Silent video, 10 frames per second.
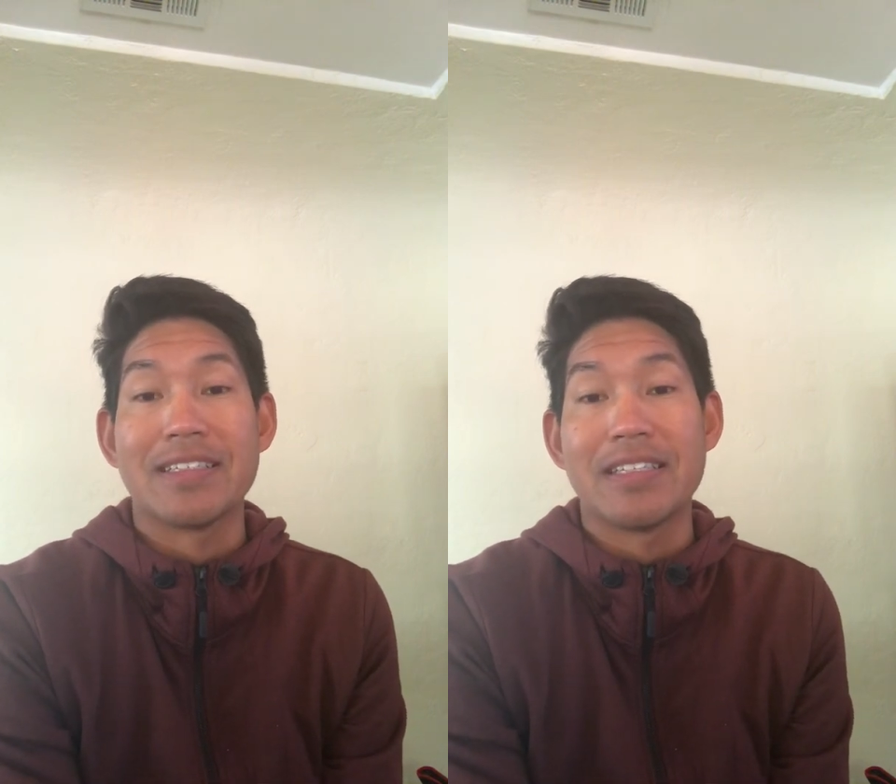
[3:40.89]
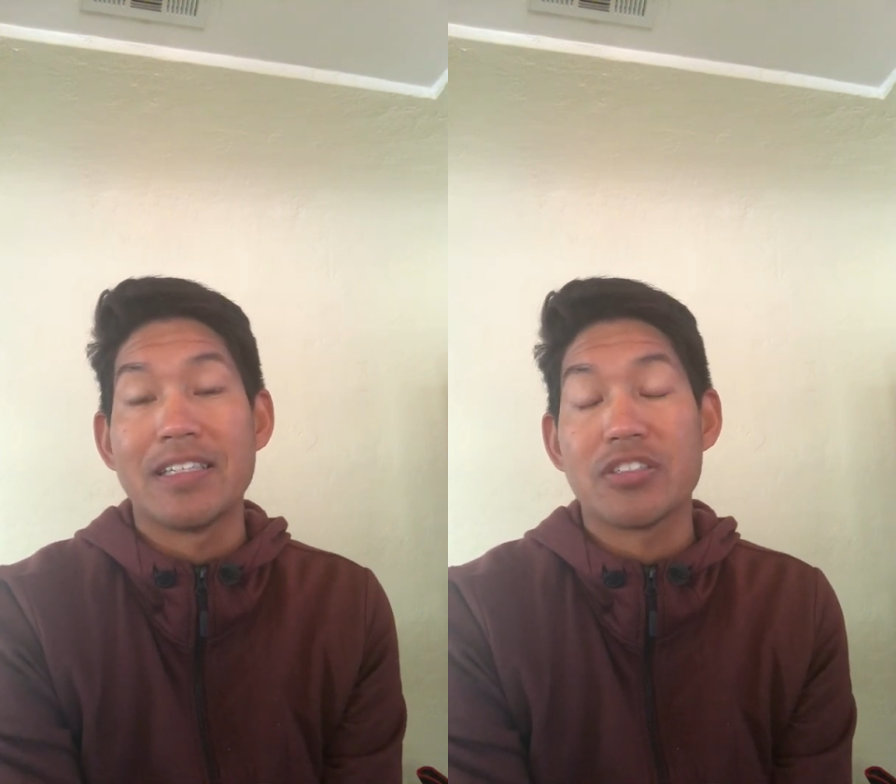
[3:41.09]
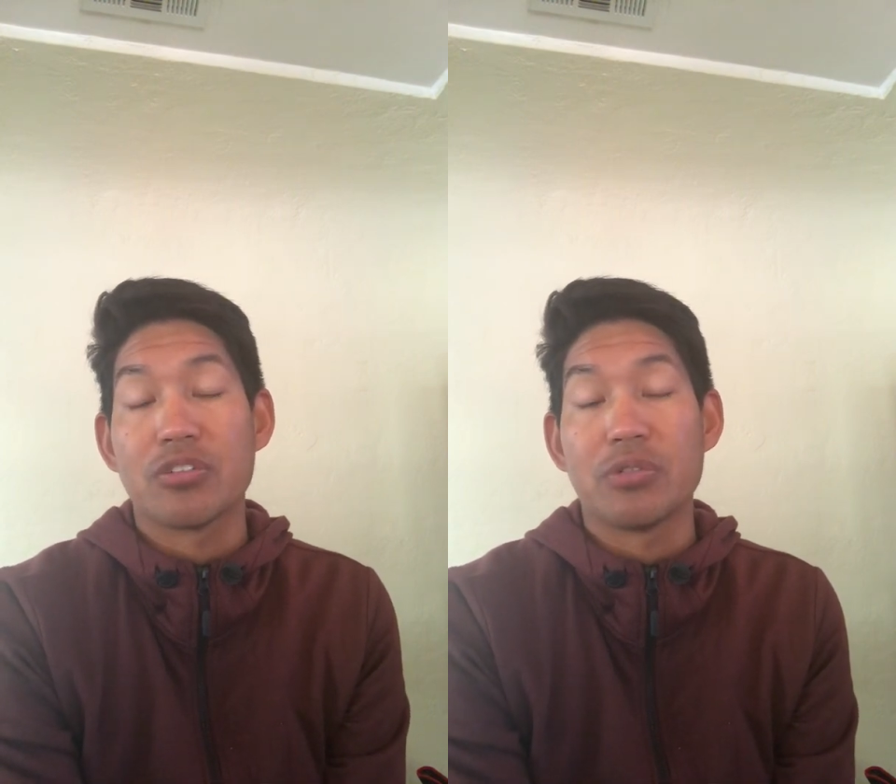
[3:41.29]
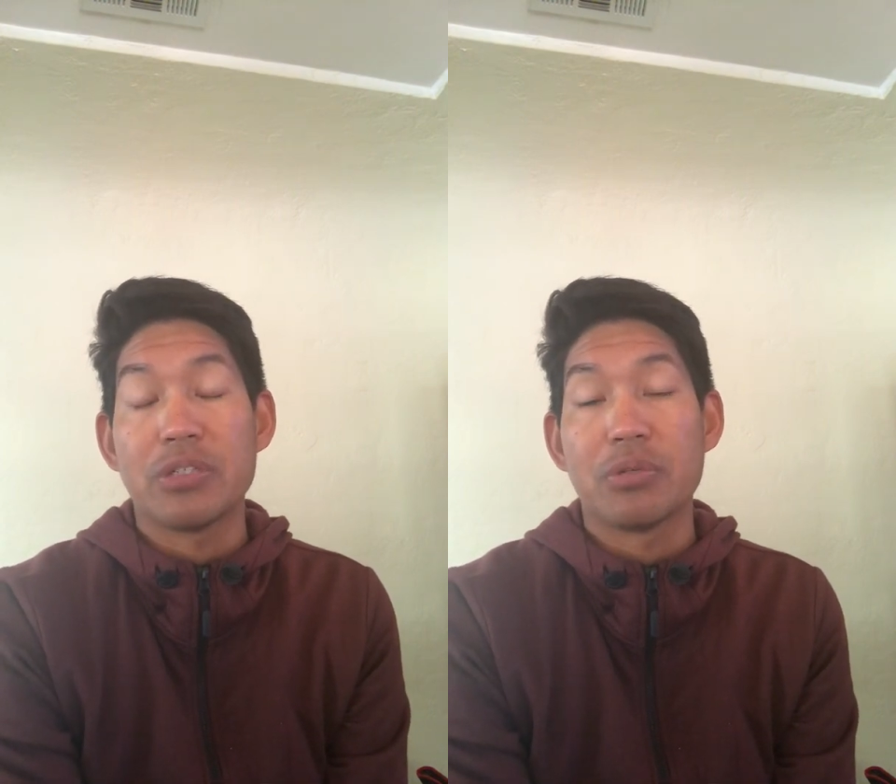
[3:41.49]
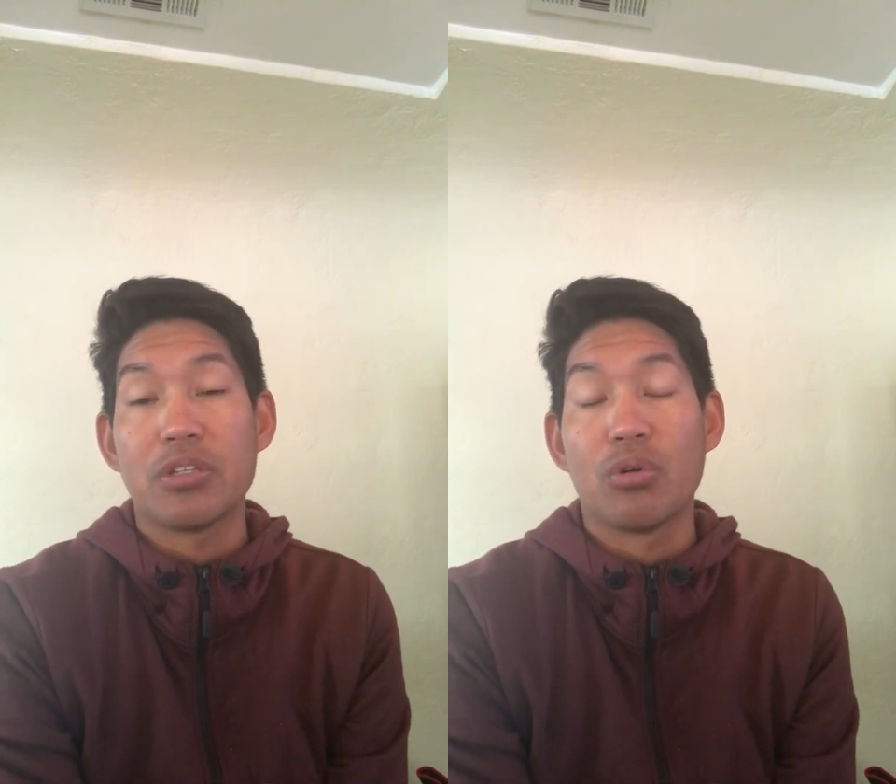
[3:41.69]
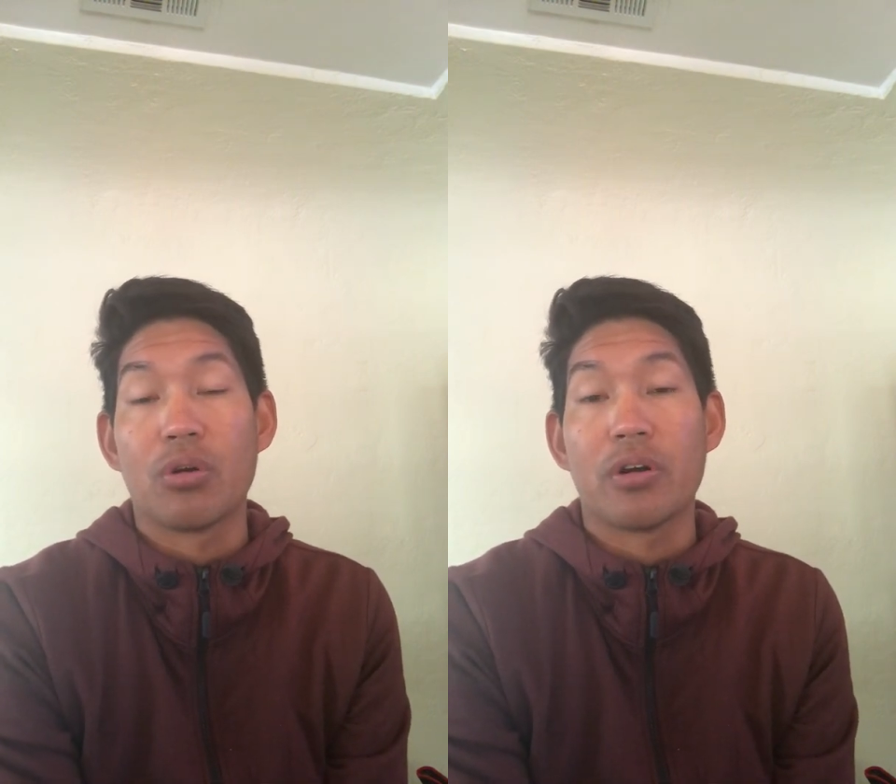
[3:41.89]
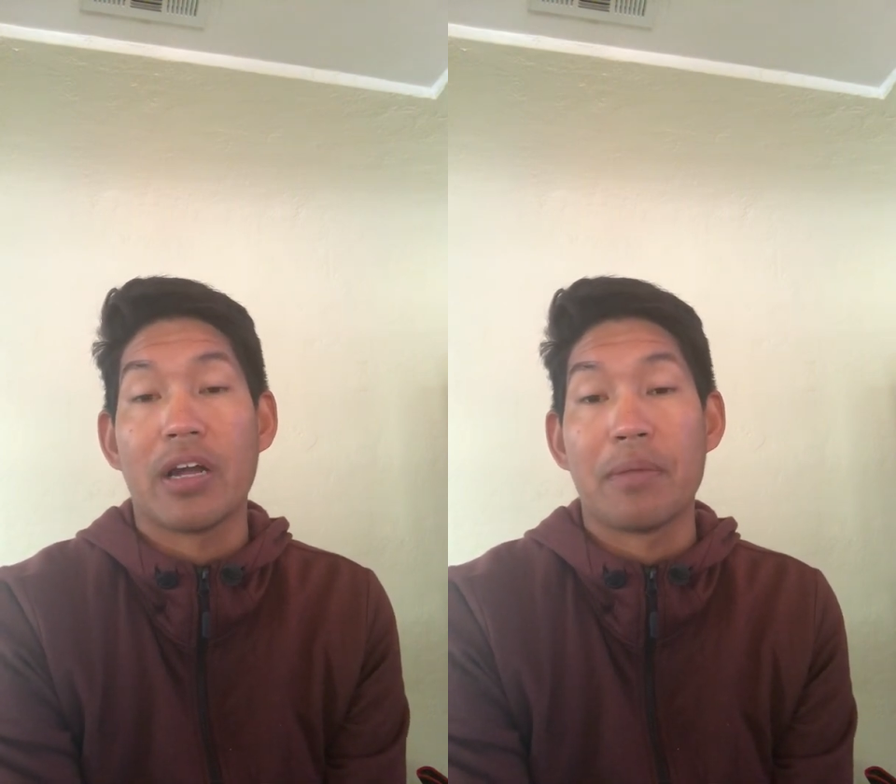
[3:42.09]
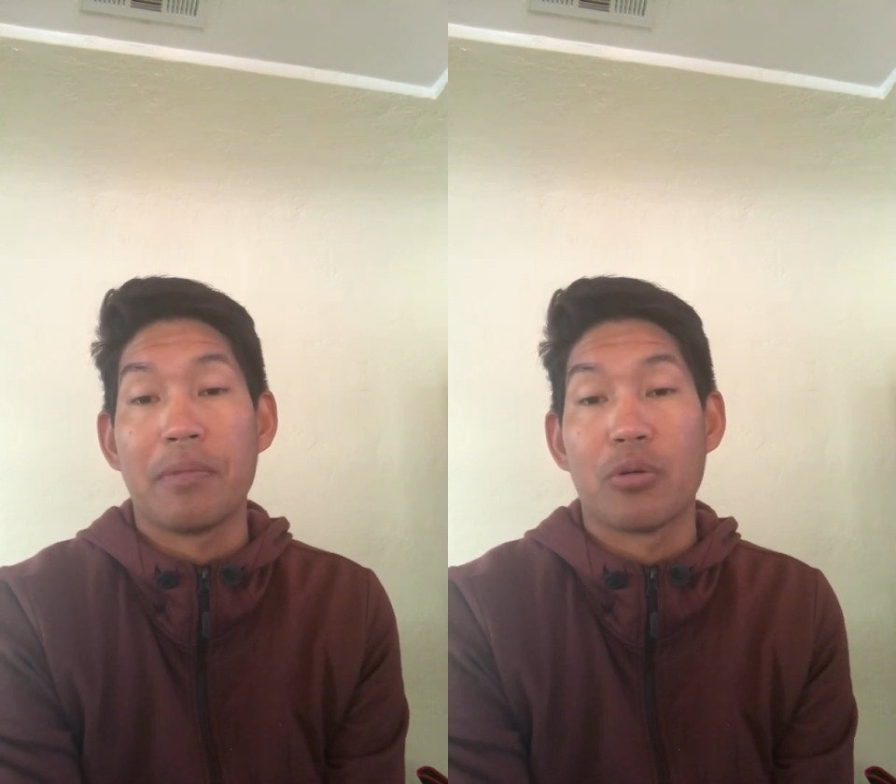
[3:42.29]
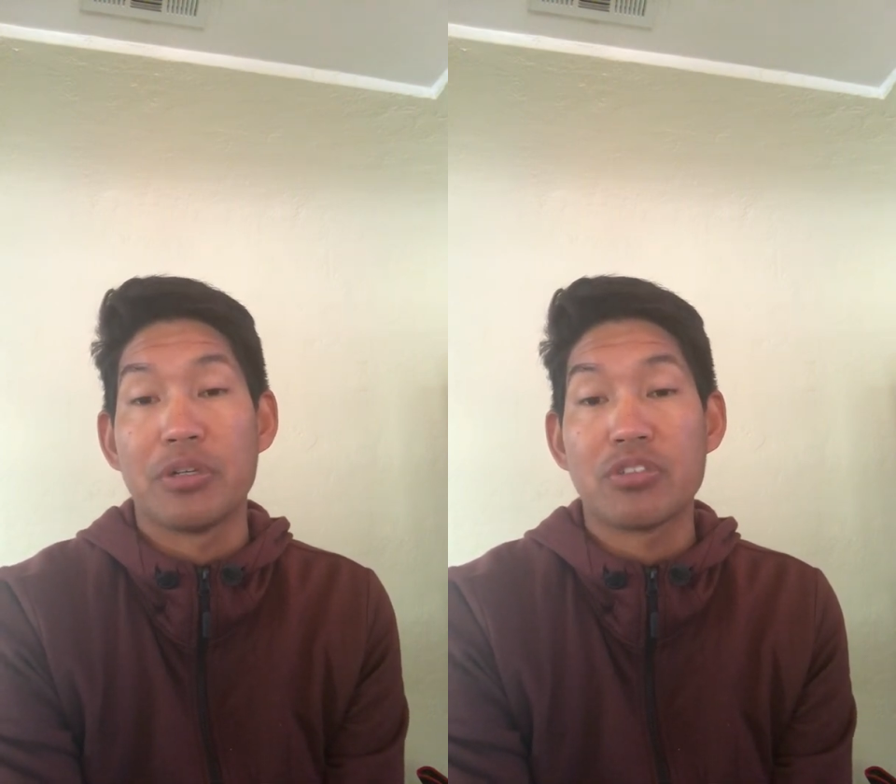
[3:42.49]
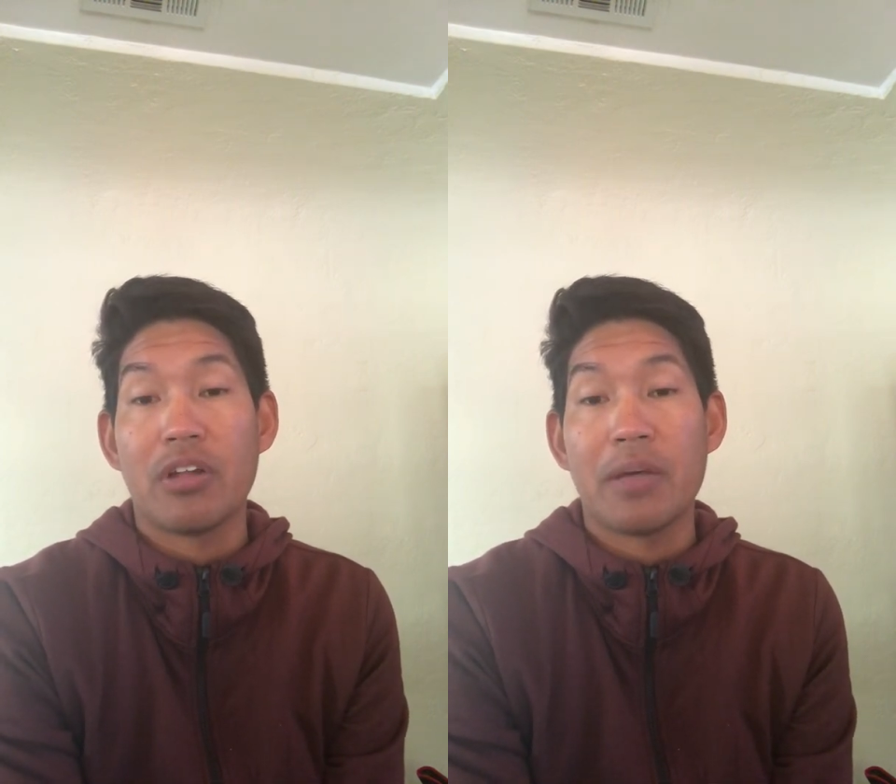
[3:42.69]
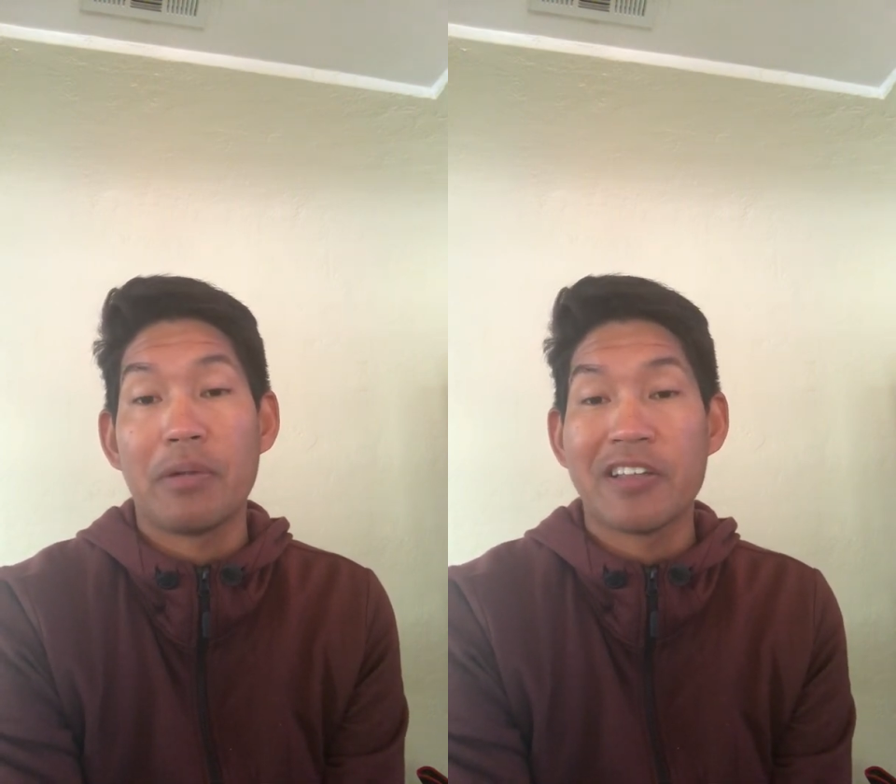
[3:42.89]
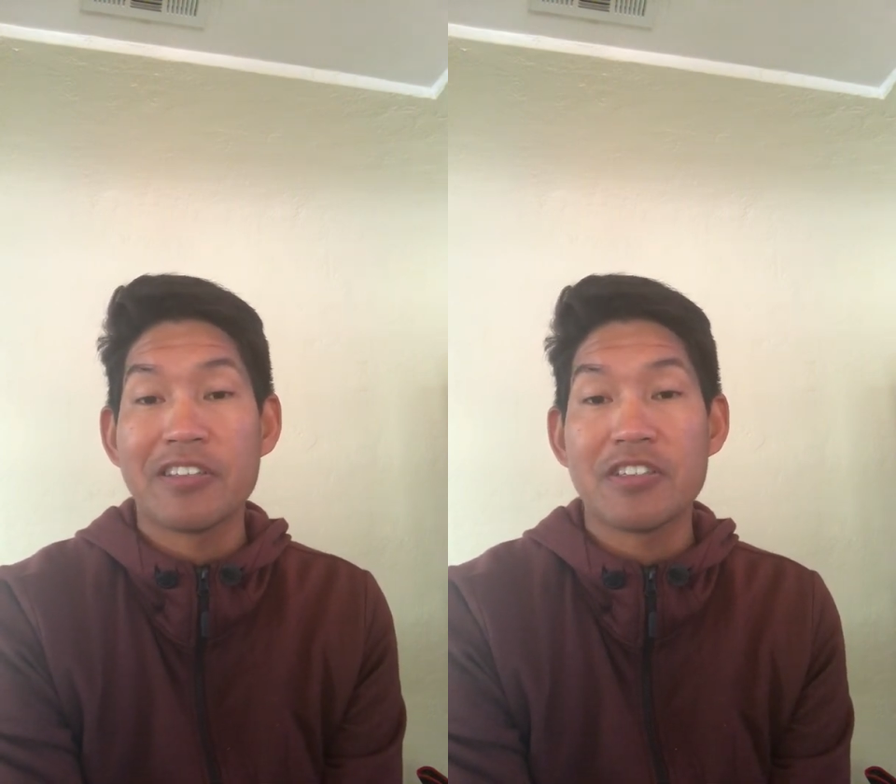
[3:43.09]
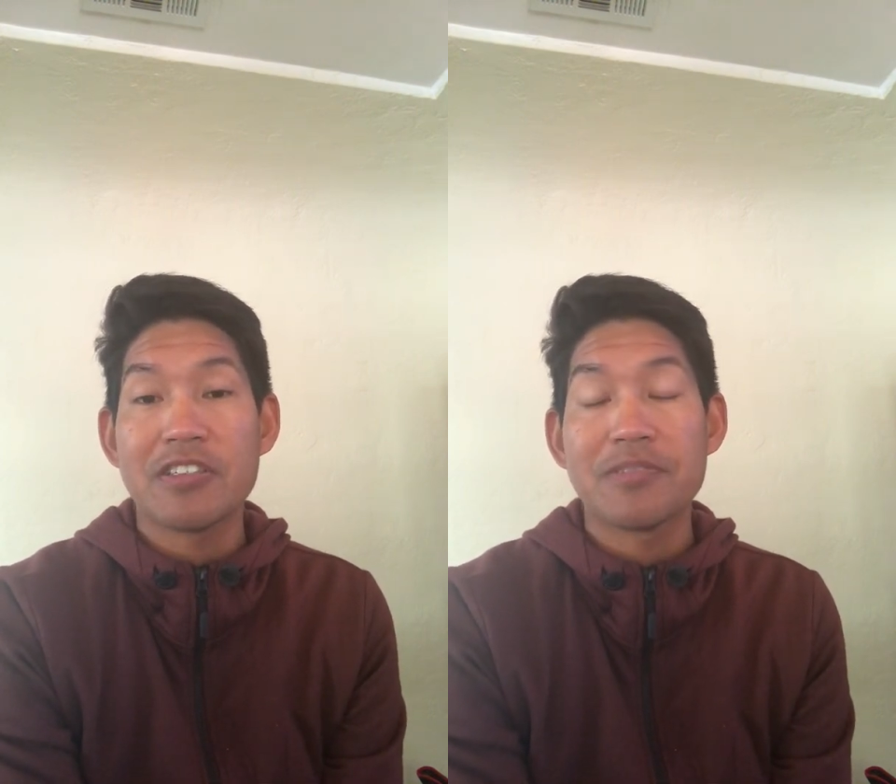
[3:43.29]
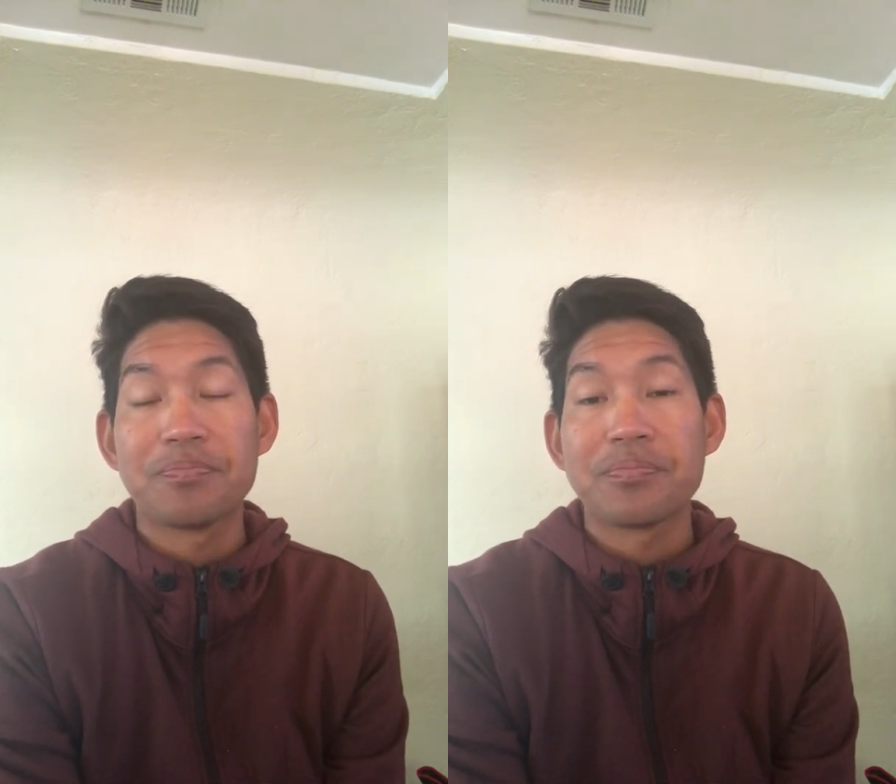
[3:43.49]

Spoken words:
Did this agree with your original hypothesis?